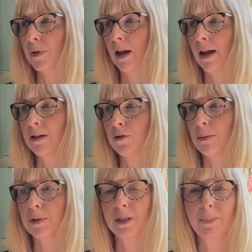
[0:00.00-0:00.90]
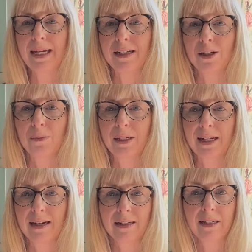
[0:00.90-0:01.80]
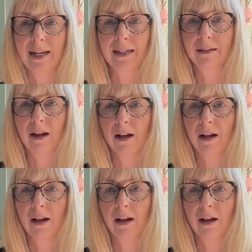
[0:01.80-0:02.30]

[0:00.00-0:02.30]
trip to the beach. We'd get to take a